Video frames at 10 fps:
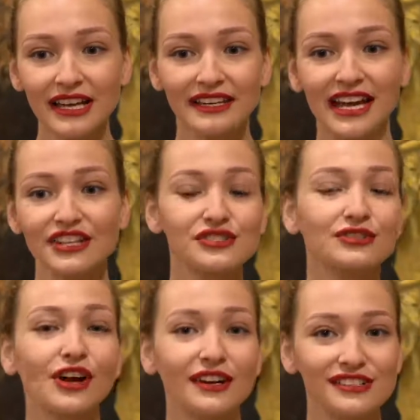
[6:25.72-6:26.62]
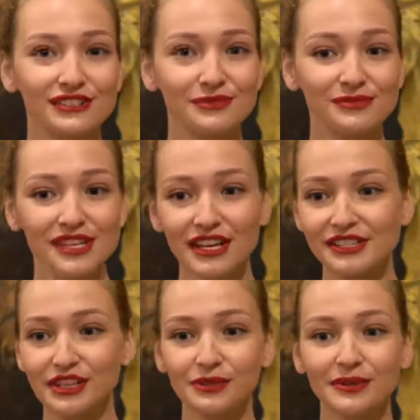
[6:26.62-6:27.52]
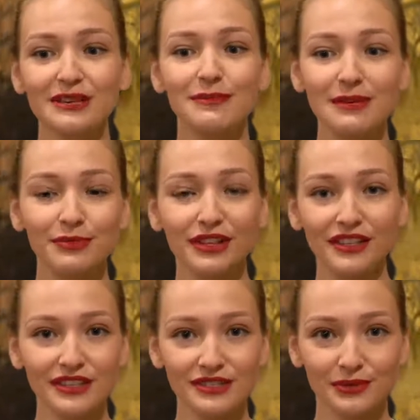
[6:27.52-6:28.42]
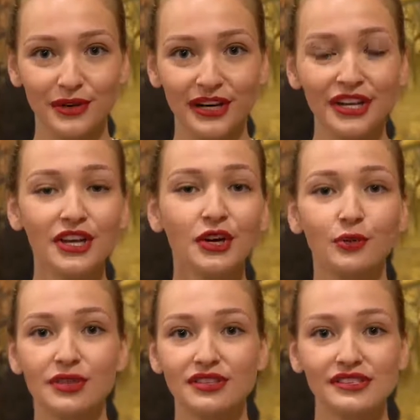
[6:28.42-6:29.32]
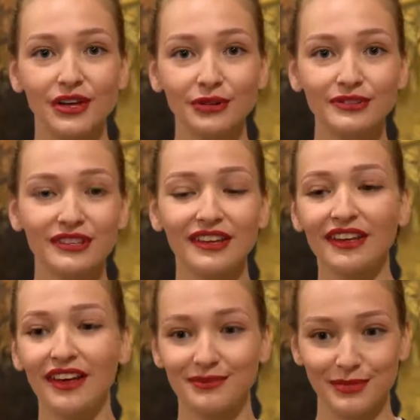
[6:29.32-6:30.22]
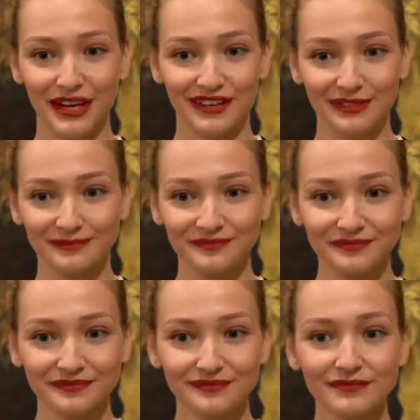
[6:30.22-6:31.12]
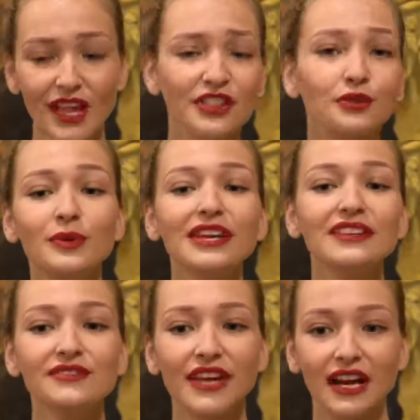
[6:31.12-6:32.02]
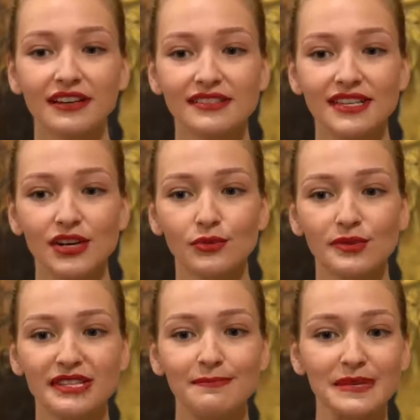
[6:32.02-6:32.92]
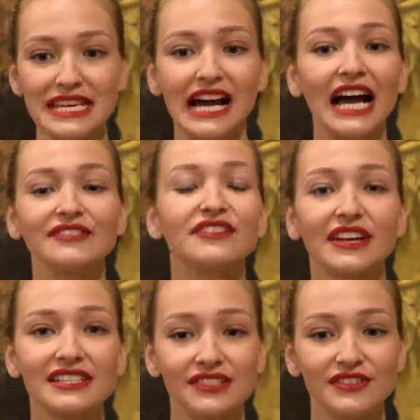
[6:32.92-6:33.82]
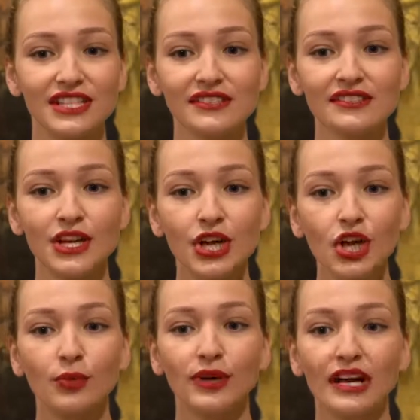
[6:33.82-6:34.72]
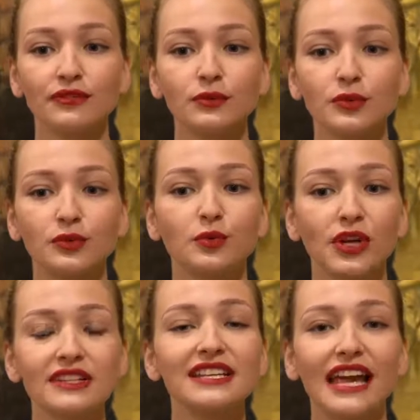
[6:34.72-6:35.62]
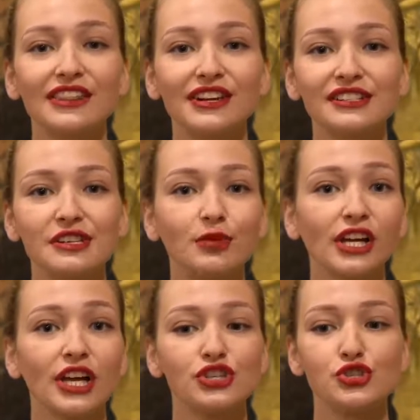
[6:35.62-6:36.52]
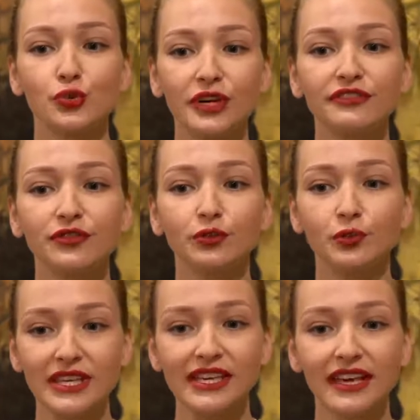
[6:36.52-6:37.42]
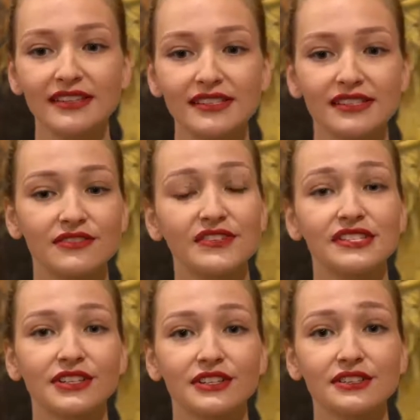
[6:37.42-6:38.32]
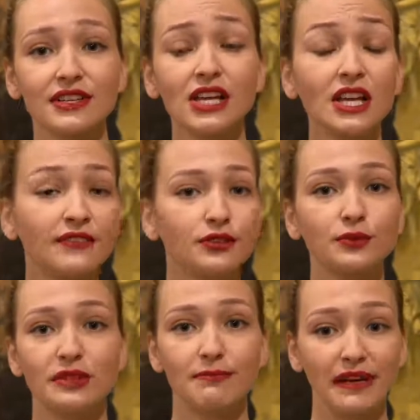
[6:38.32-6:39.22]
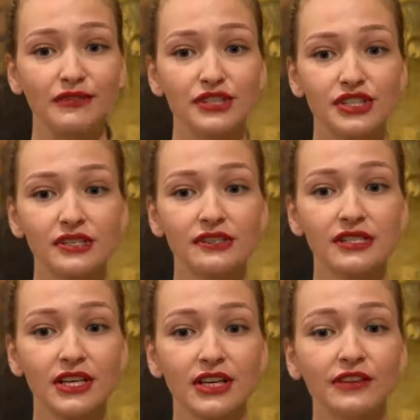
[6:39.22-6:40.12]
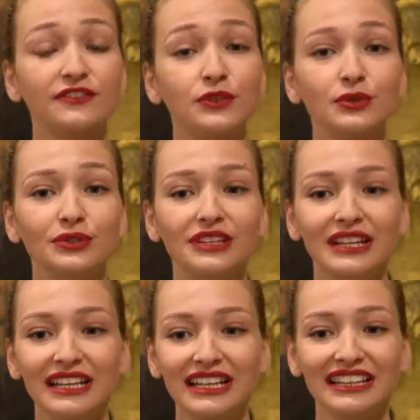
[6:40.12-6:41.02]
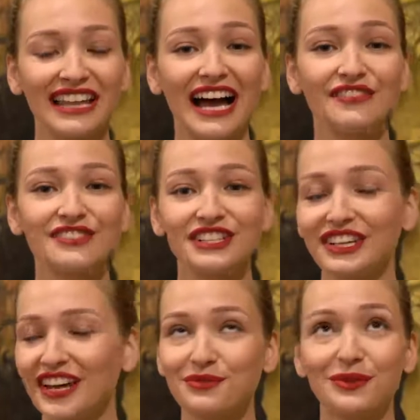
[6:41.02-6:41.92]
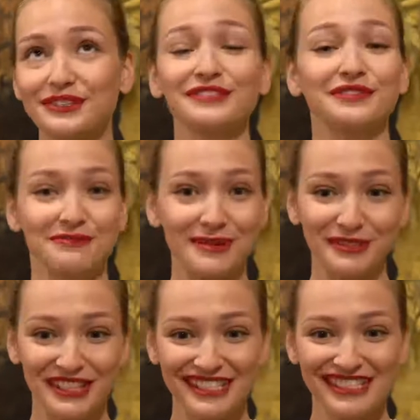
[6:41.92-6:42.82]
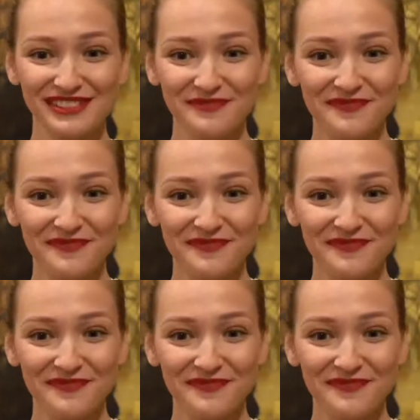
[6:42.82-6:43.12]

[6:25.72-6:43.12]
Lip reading: national costumes to greet people at the door with salt and bread. The weekend of Carousel was a beehive of activities where everyone would work together to bring a joyful weekend to visitors, filled with beverages, food, laughter, and wonderful memories.